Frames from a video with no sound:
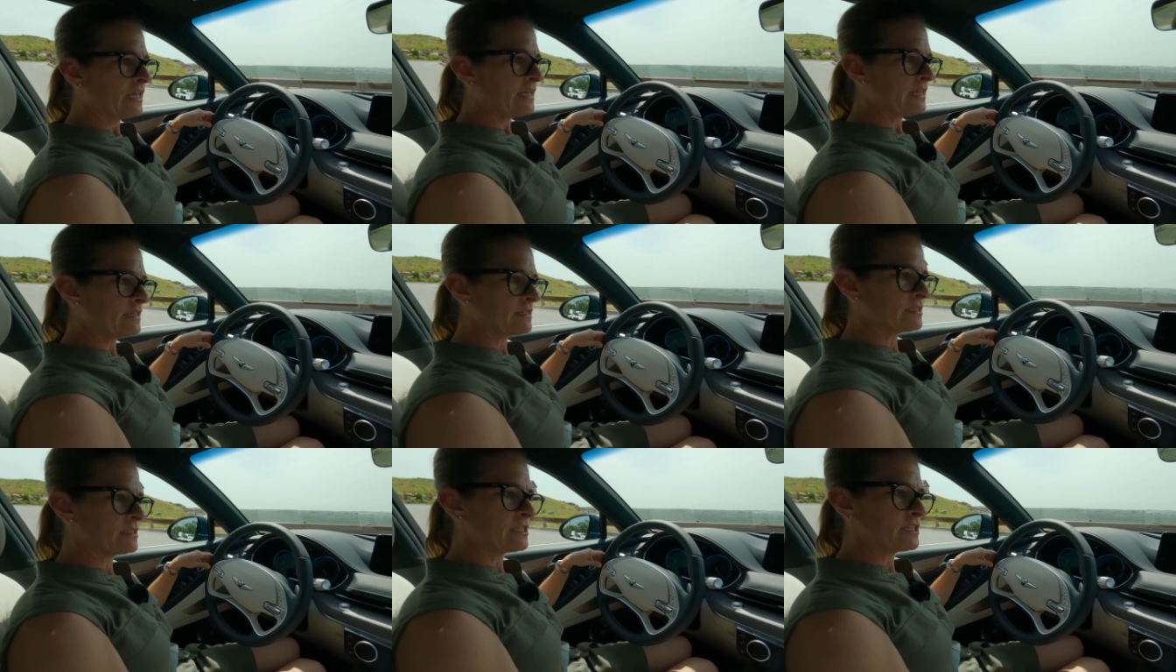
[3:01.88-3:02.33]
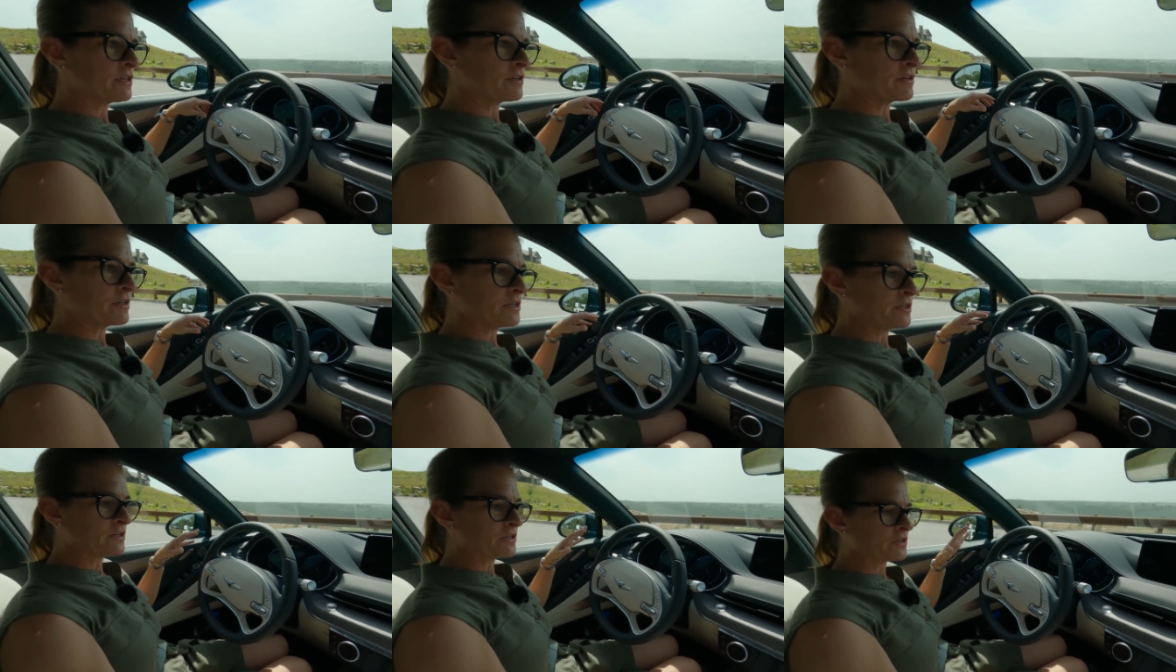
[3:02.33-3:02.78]

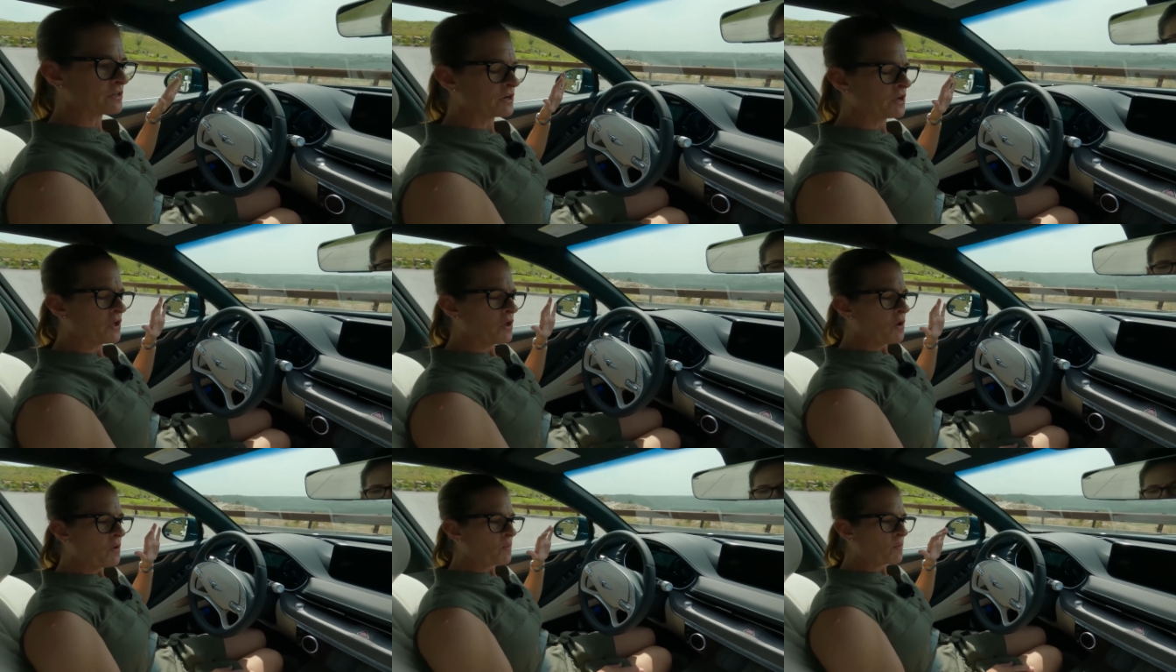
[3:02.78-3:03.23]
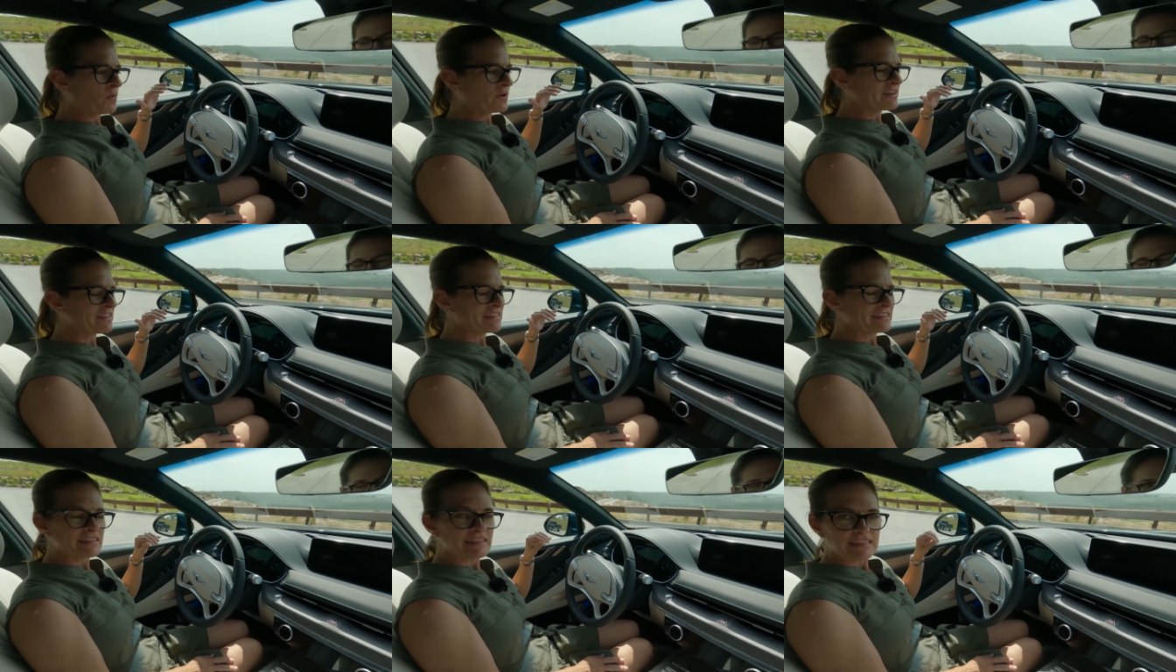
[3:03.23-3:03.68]
interior.
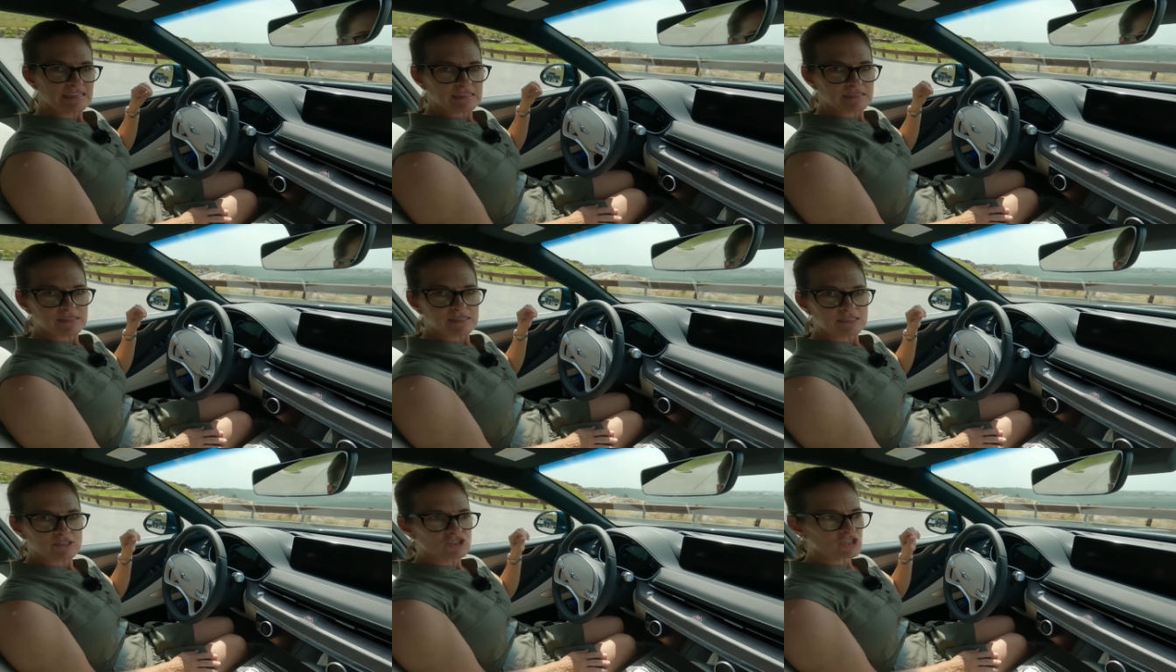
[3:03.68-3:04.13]
One of the things that